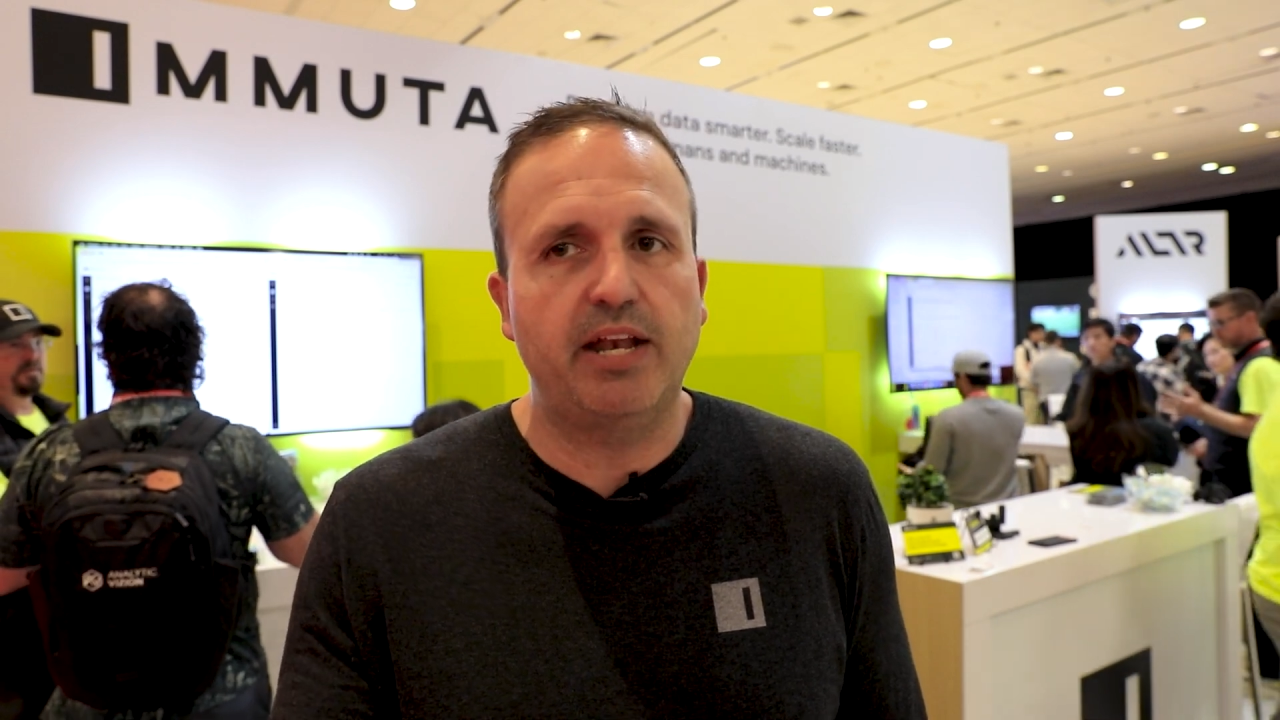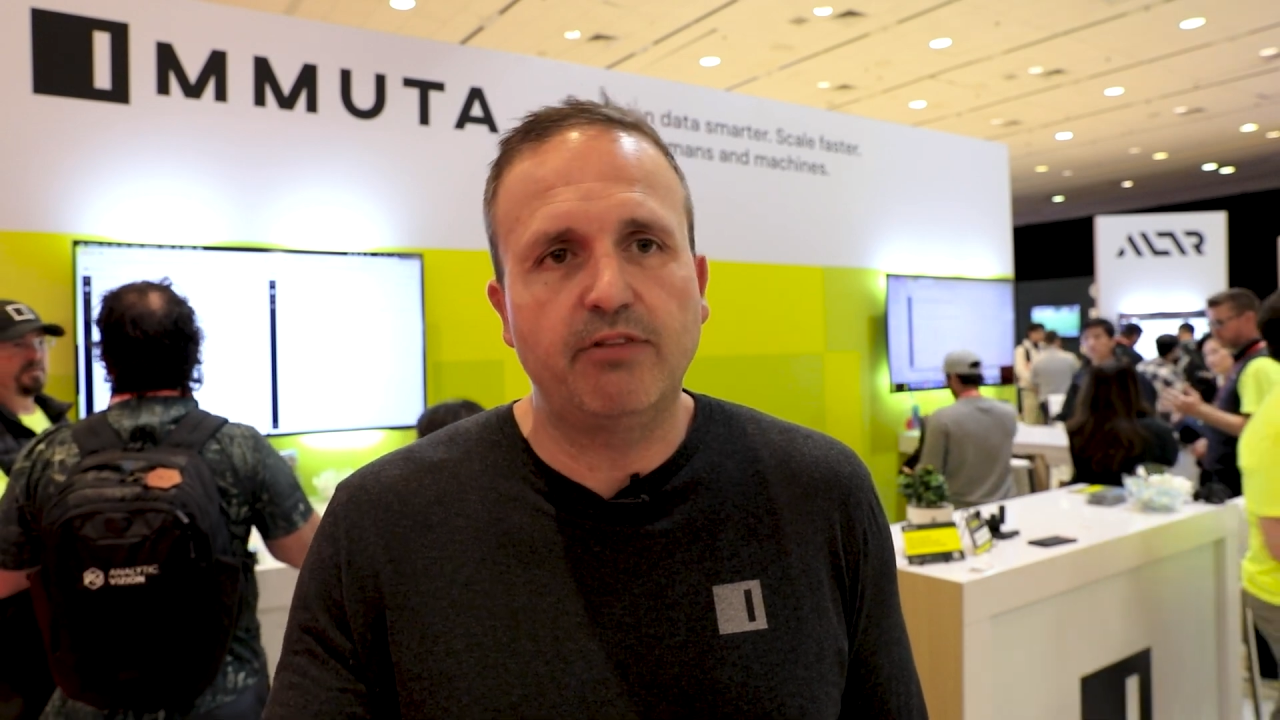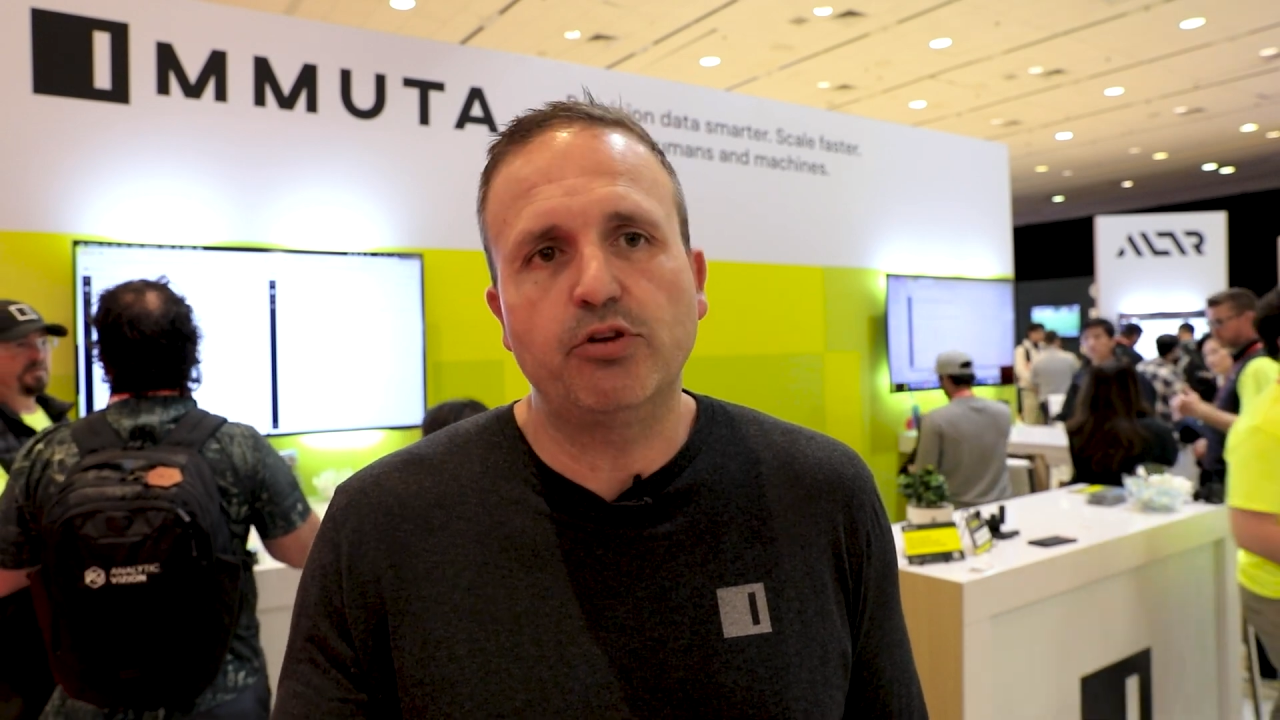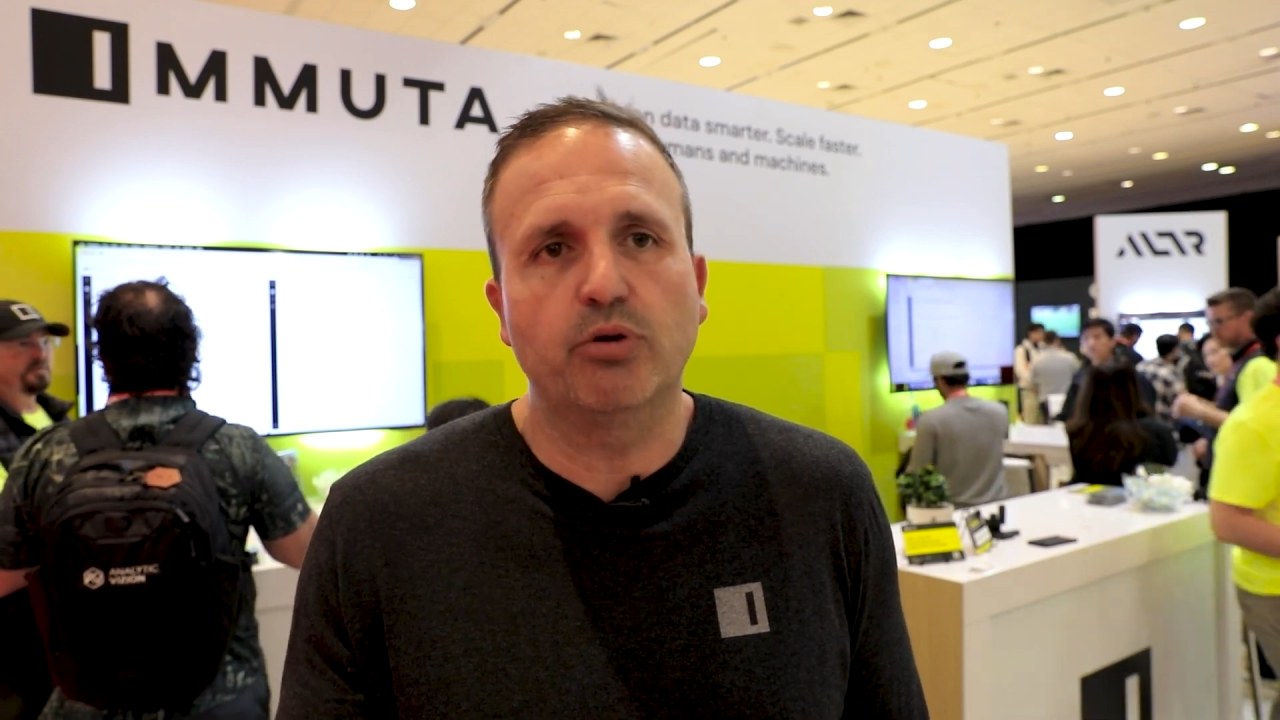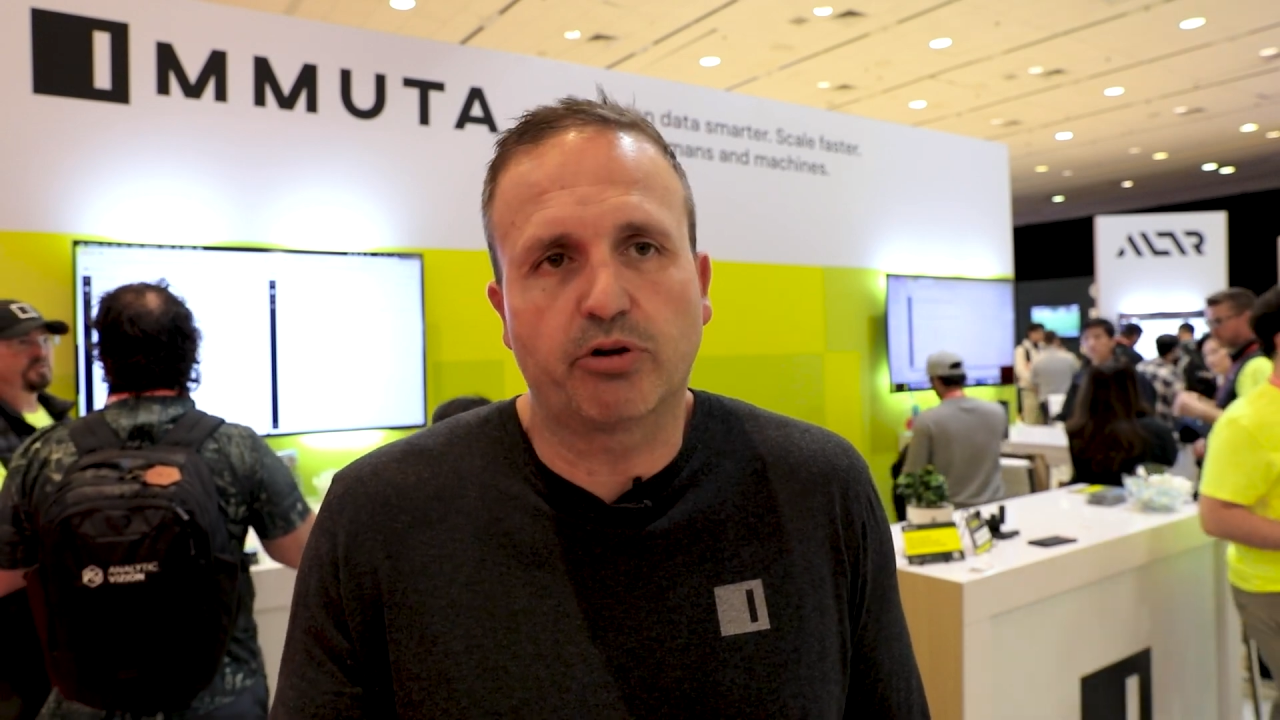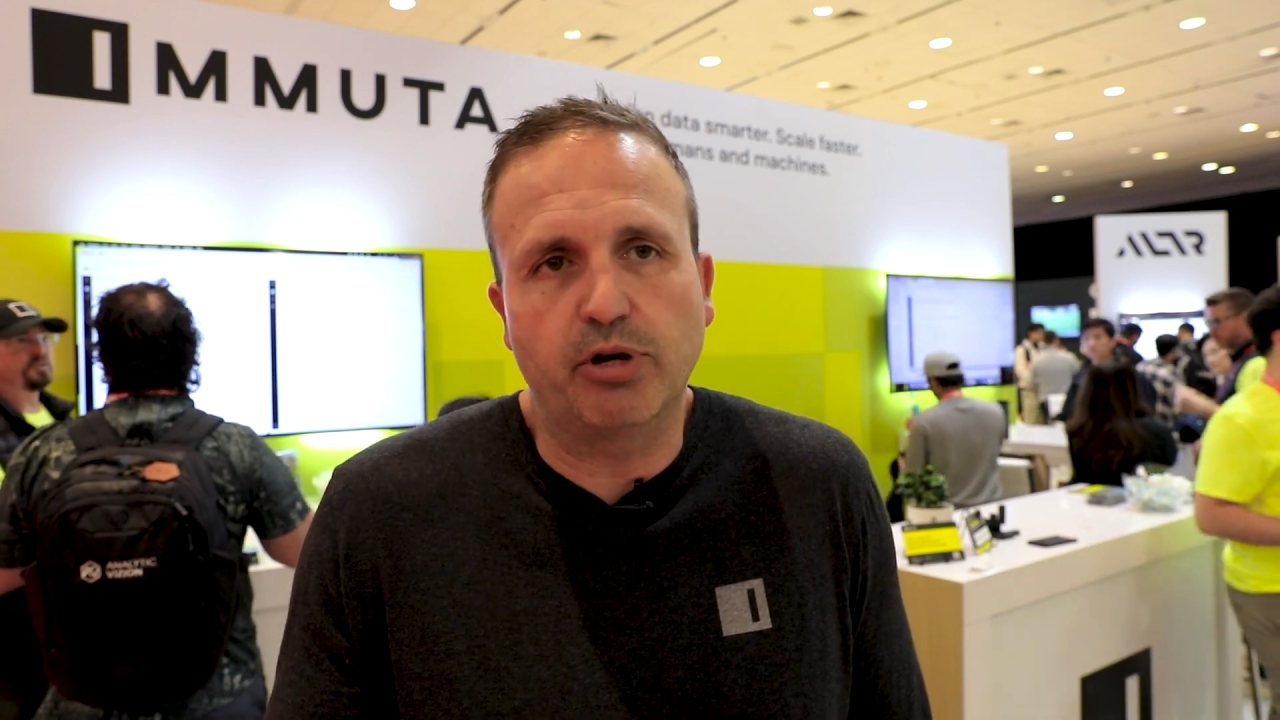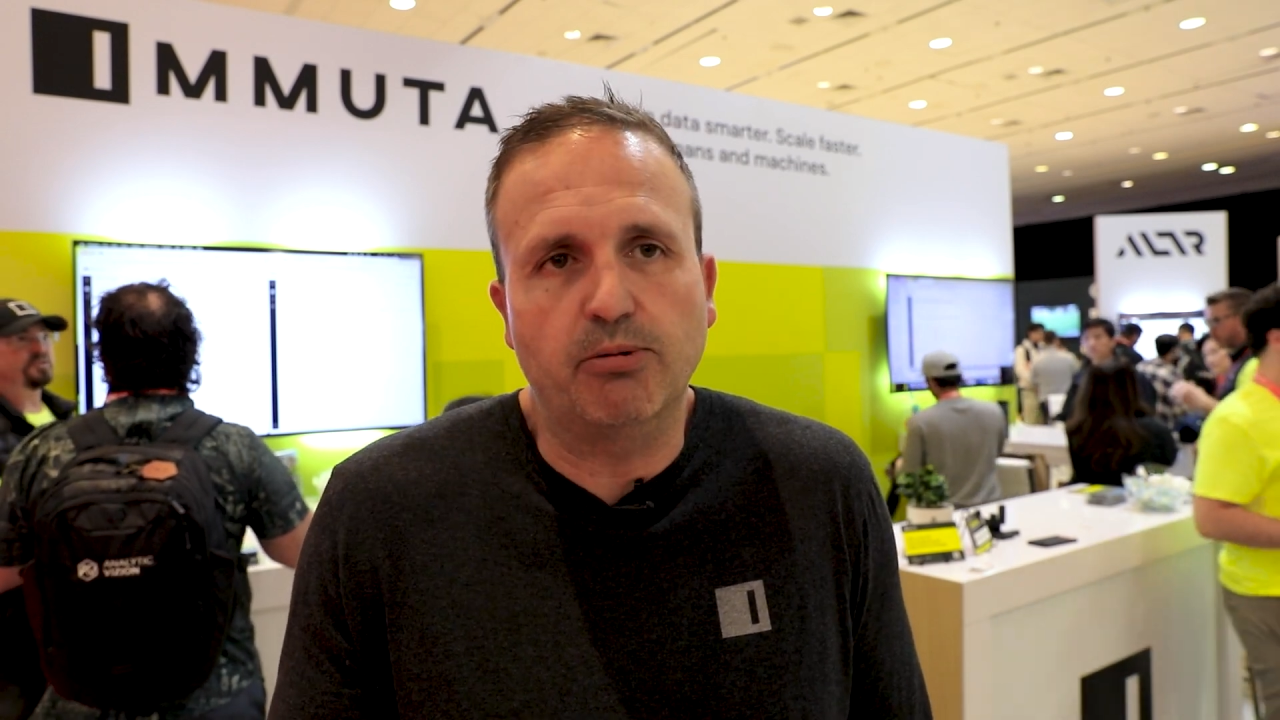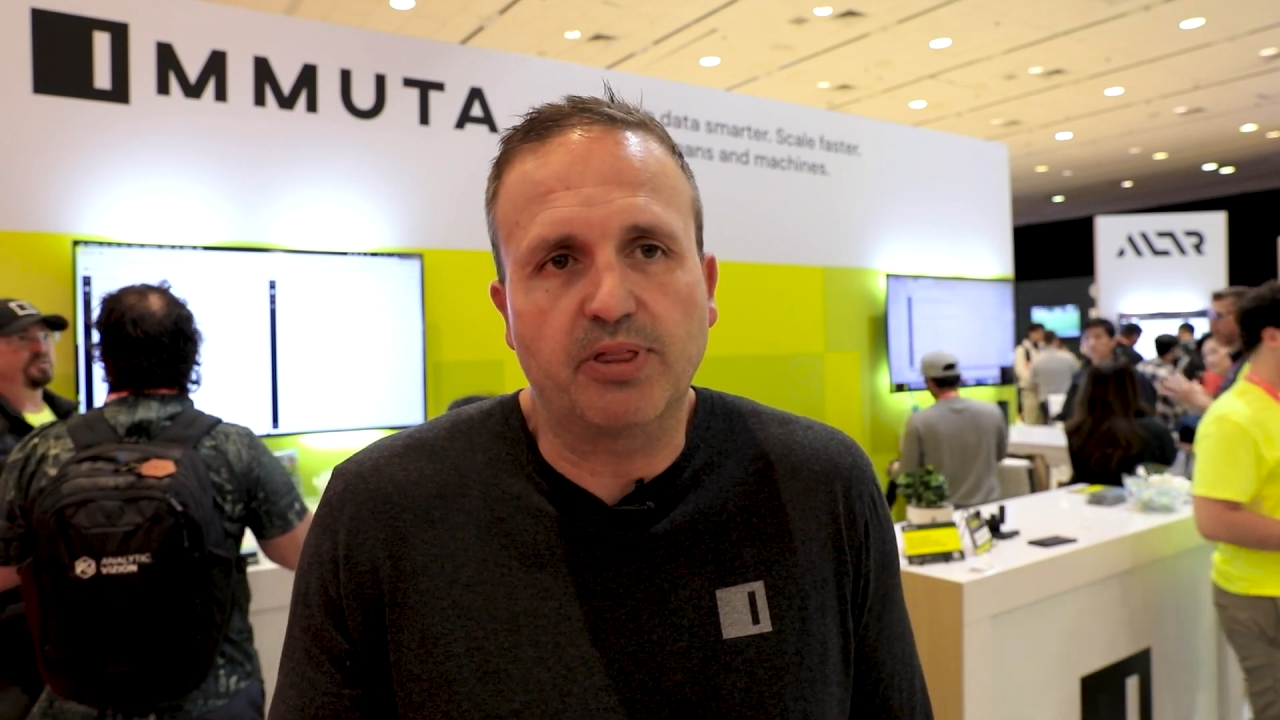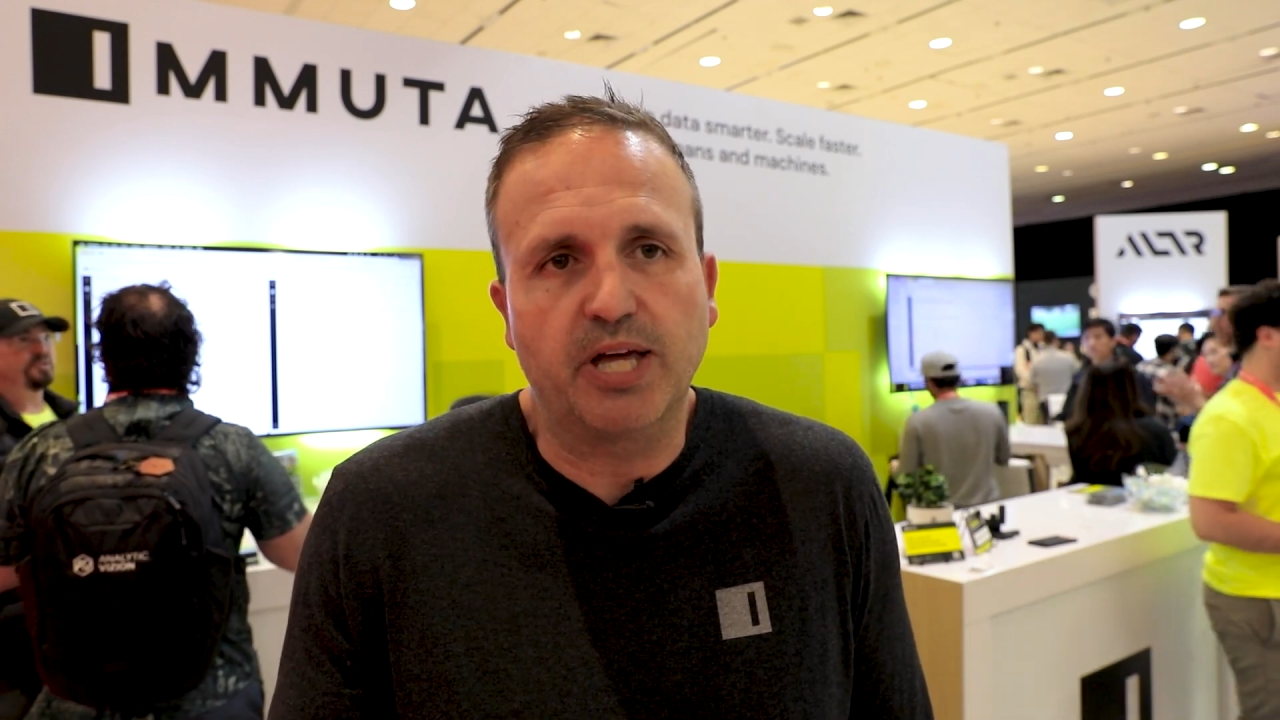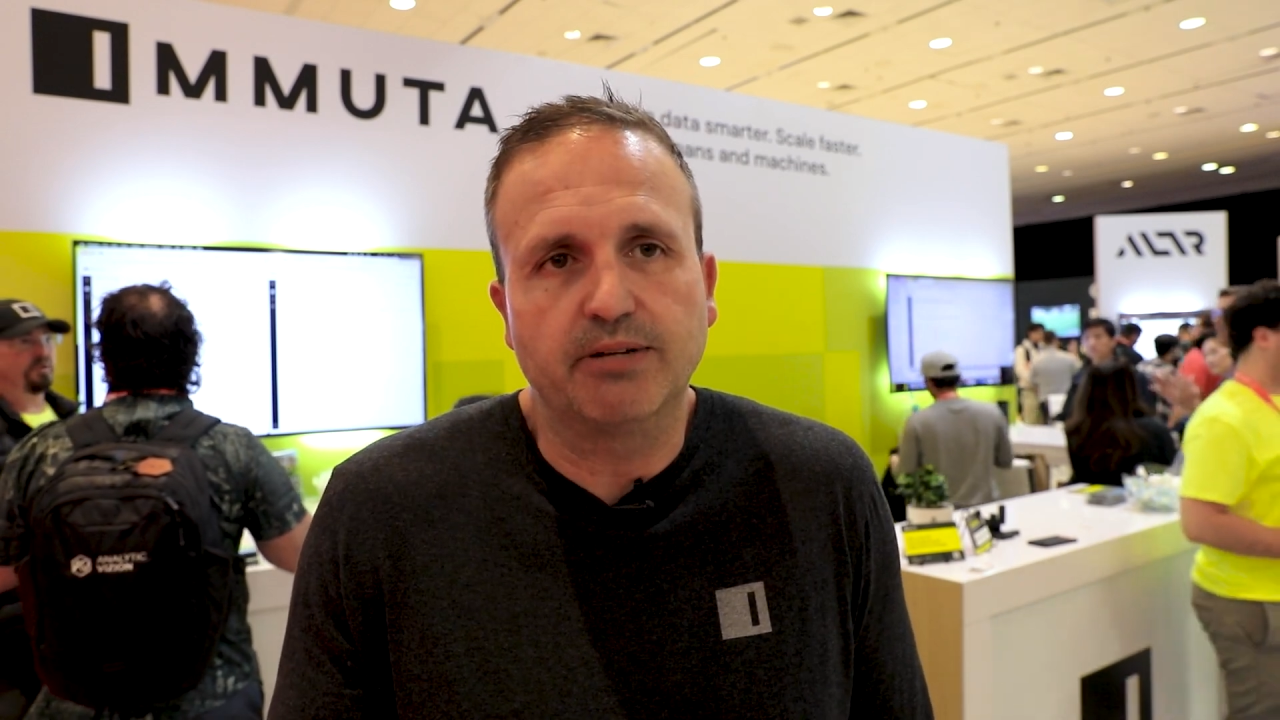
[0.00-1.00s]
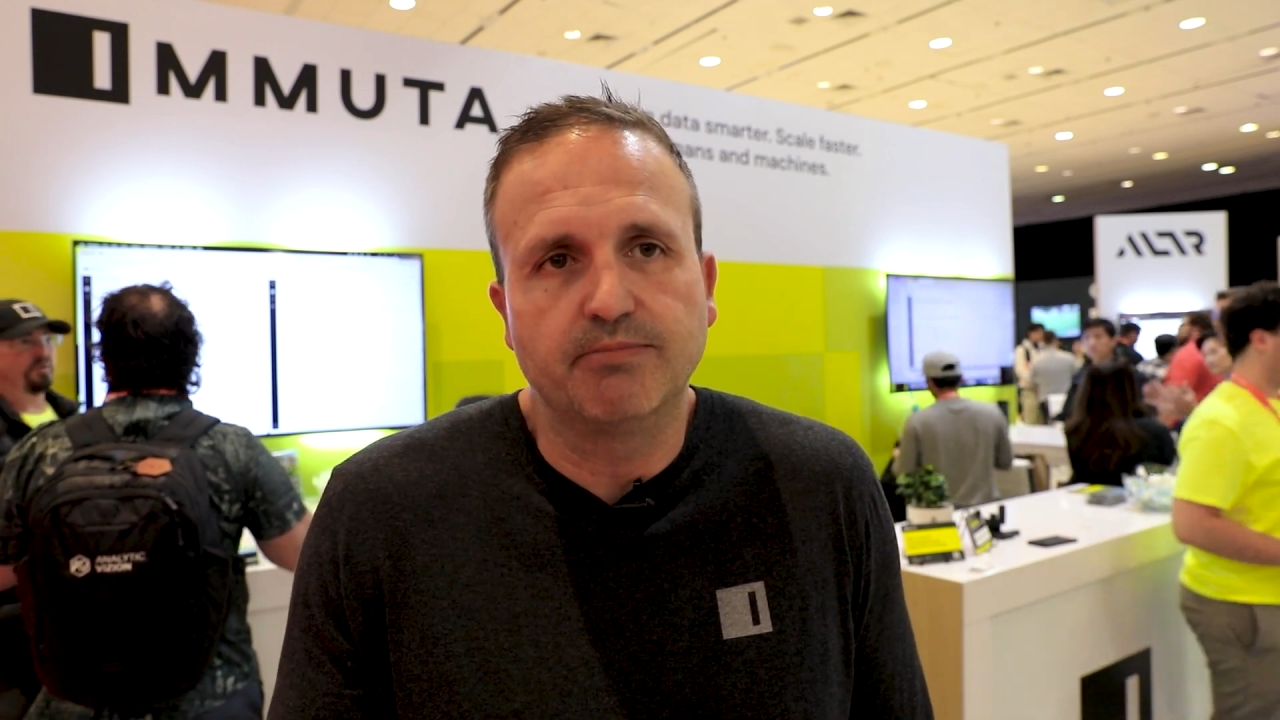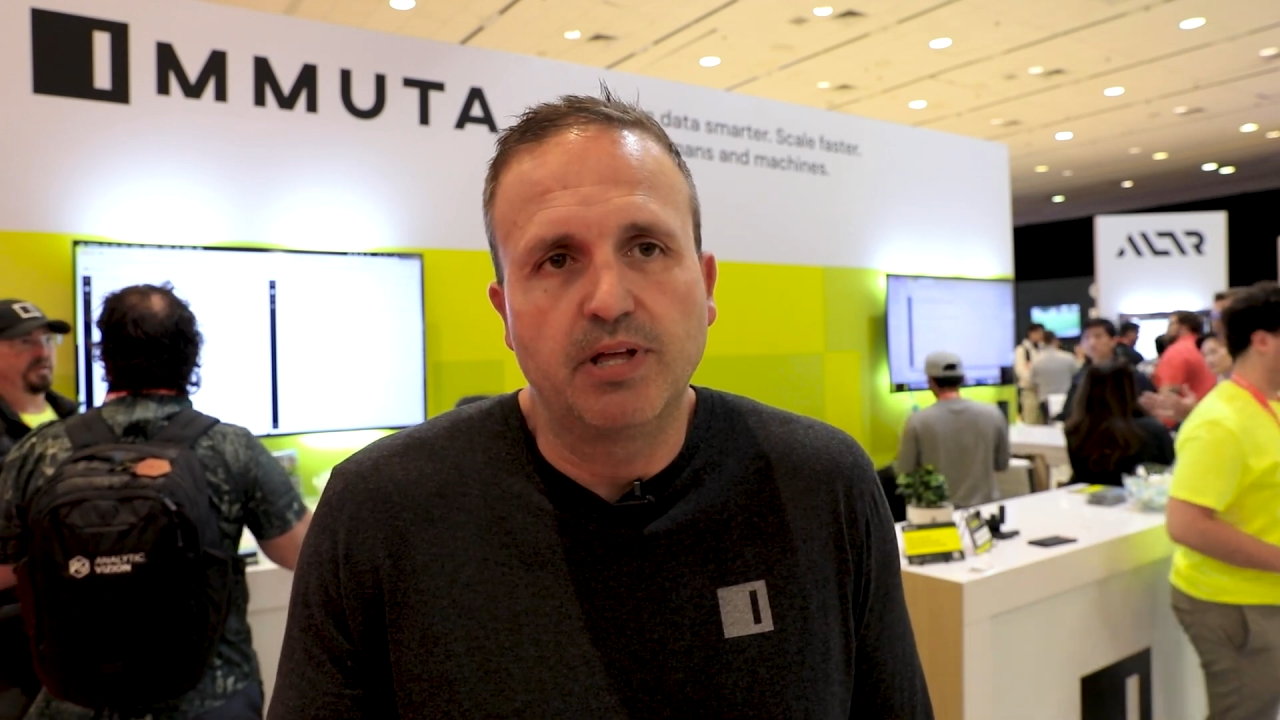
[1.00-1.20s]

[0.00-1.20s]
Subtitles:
if you agree with it.